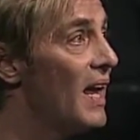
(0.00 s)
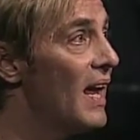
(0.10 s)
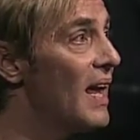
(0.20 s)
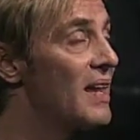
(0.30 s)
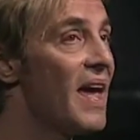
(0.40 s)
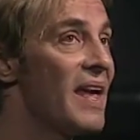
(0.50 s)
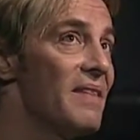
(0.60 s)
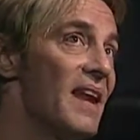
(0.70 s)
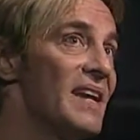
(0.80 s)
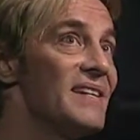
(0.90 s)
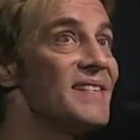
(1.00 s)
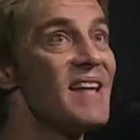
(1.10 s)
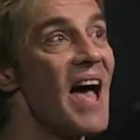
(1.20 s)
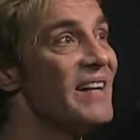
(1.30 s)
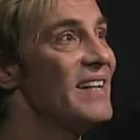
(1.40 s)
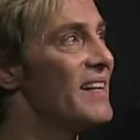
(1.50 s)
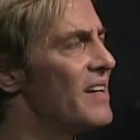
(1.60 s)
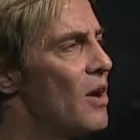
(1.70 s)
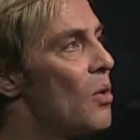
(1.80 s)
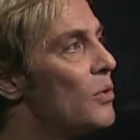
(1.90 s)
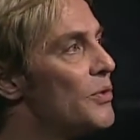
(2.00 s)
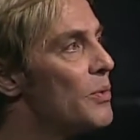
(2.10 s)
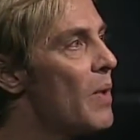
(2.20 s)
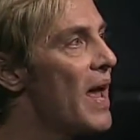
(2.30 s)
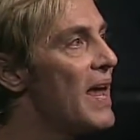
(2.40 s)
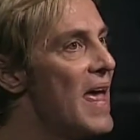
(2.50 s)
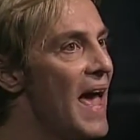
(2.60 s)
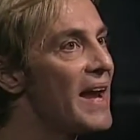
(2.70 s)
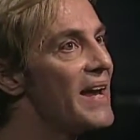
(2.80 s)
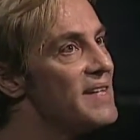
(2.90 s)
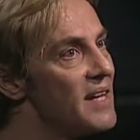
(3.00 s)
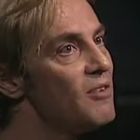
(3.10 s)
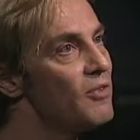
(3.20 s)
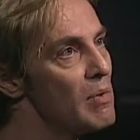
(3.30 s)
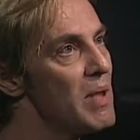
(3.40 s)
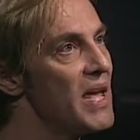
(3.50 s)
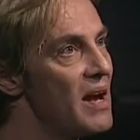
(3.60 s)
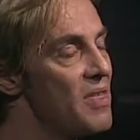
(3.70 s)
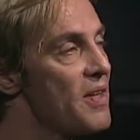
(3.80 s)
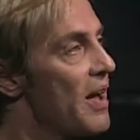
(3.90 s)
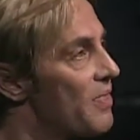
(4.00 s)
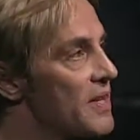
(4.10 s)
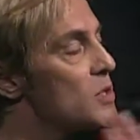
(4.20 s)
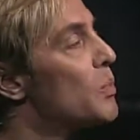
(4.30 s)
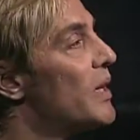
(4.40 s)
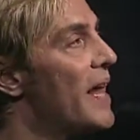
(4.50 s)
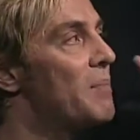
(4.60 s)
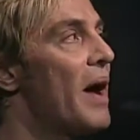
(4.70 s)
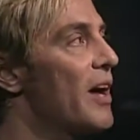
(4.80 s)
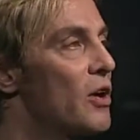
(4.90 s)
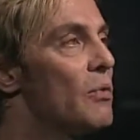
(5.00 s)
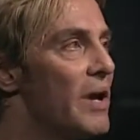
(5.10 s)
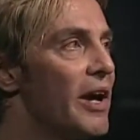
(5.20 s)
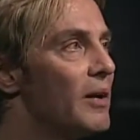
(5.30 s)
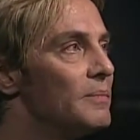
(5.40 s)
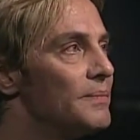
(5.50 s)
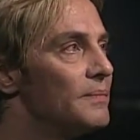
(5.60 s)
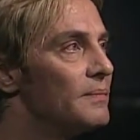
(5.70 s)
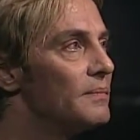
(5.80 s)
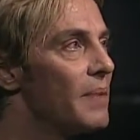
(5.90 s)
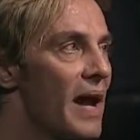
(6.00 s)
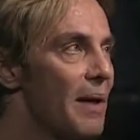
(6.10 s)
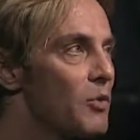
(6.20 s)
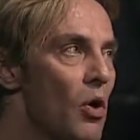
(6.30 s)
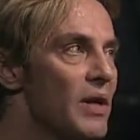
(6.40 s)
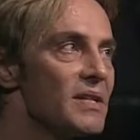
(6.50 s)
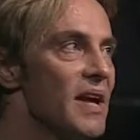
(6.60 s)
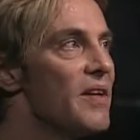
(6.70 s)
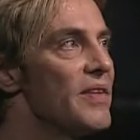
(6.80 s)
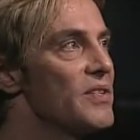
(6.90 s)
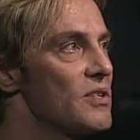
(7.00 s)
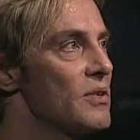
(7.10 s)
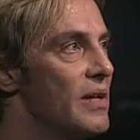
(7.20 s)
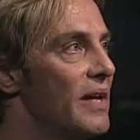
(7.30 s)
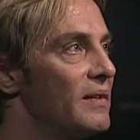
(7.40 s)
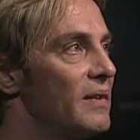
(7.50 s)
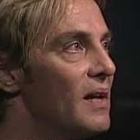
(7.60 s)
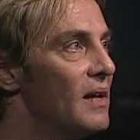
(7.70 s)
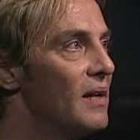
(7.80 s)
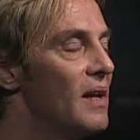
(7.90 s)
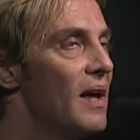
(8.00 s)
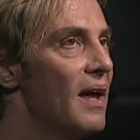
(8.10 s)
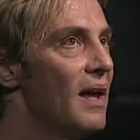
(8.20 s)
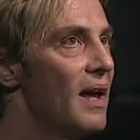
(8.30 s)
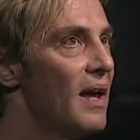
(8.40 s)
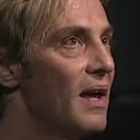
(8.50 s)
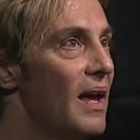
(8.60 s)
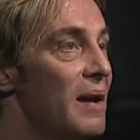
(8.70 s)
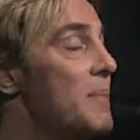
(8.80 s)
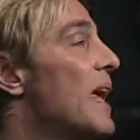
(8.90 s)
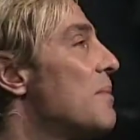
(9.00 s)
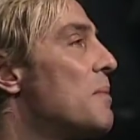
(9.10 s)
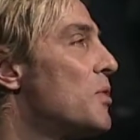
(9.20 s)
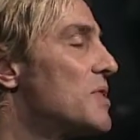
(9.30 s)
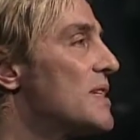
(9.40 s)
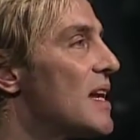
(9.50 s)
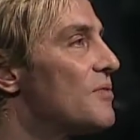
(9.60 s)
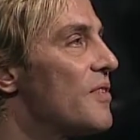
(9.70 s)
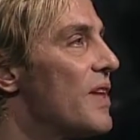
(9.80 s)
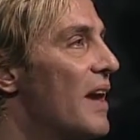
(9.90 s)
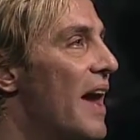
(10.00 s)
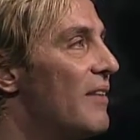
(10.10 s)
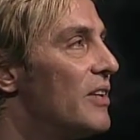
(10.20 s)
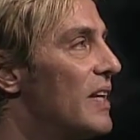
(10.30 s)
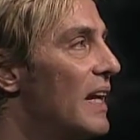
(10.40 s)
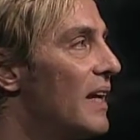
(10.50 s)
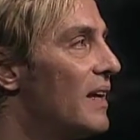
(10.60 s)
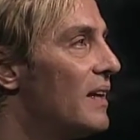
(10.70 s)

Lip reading: And then I designed it in a whole new way. And I did it for me, and I thought, this will end my career, but I'm going to tell this story. And it became the most successful thing I ever did.